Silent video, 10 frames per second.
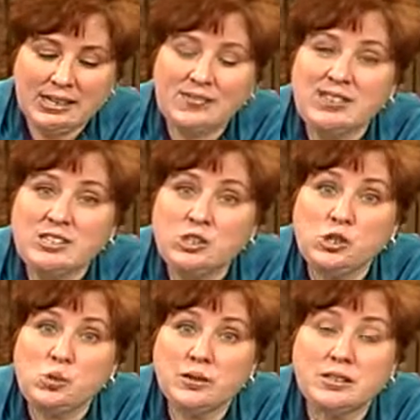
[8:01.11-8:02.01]
Give these
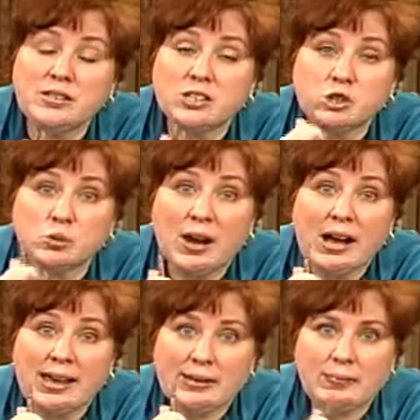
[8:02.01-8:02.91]
new ones a
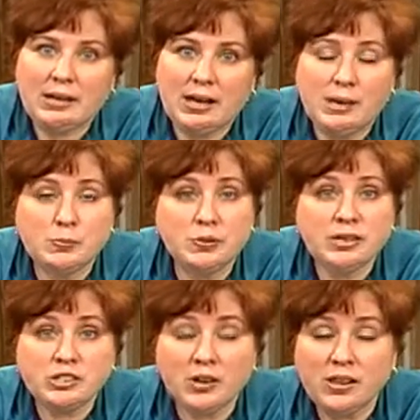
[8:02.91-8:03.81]
try.
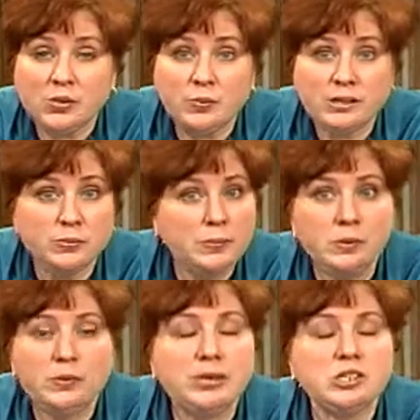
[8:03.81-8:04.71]
Bring us your other ones.
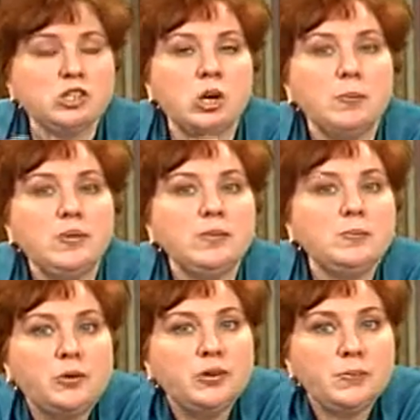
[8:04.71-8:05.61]
Maybe we can sharpen
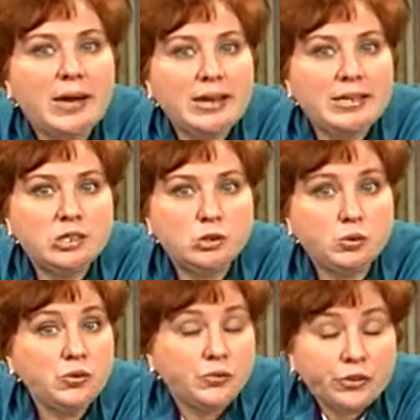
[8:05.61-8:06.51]
them, put them back into
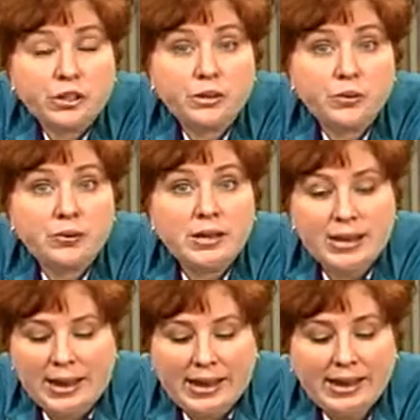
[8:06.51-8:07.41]
true for you,
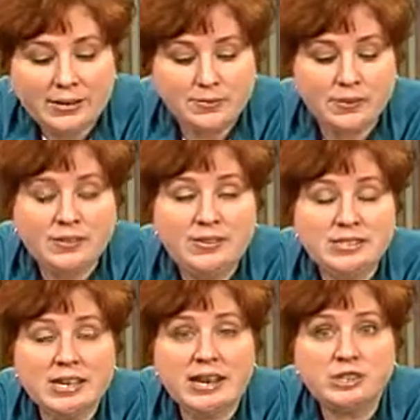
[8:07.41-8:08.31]
and give
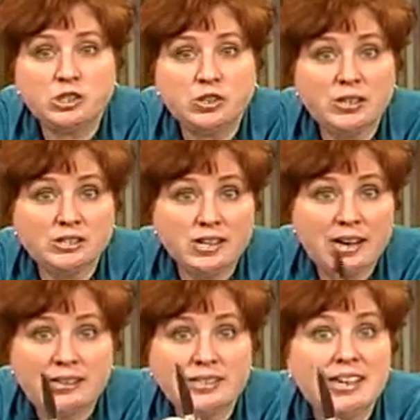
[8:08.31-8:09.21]
these guys a trust
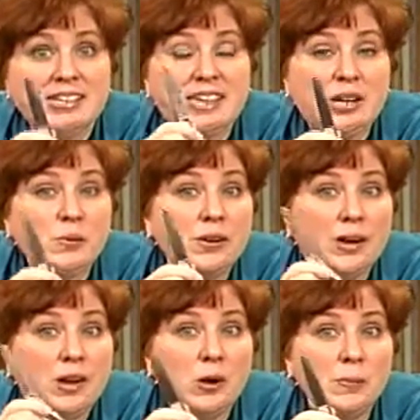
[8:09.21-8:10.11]
size and take
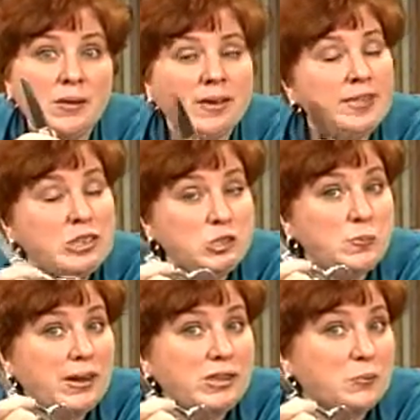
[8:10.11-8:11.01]
one home. They
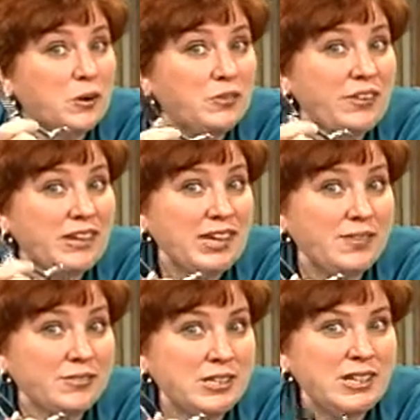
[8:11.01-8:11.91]
do make the perfect
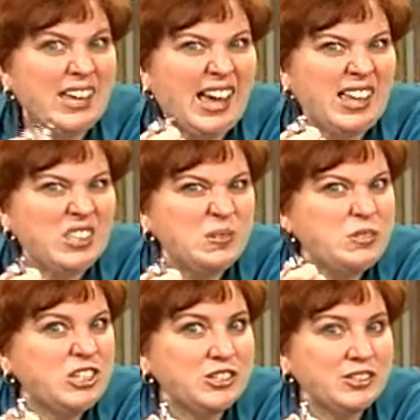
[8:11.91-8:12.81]
gift. Add
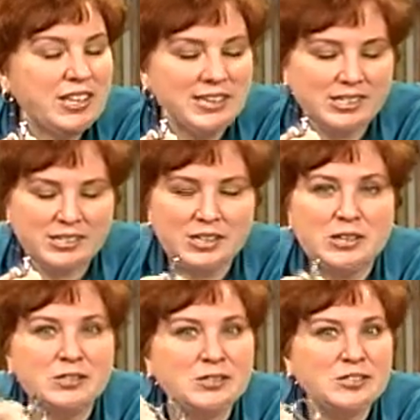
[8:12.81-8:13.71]
them to your list.
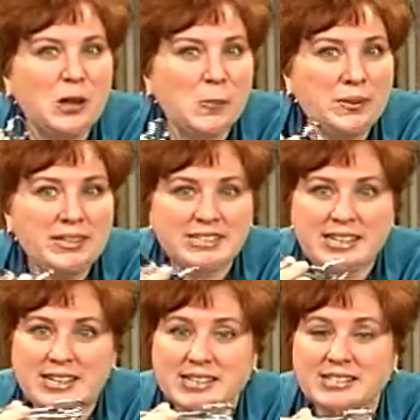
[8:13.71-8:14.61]
So stop in and
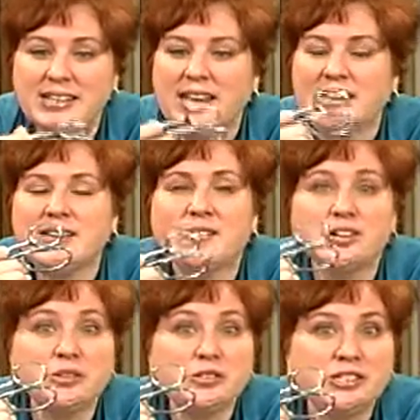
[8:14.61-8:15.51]
see us and give
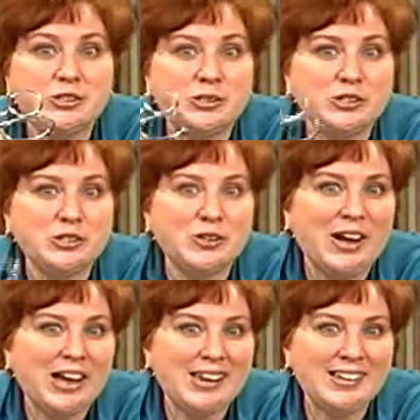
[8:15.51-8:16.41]
our new scissors a
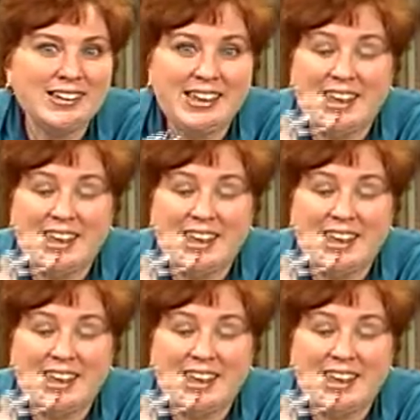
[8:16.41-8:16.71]
try.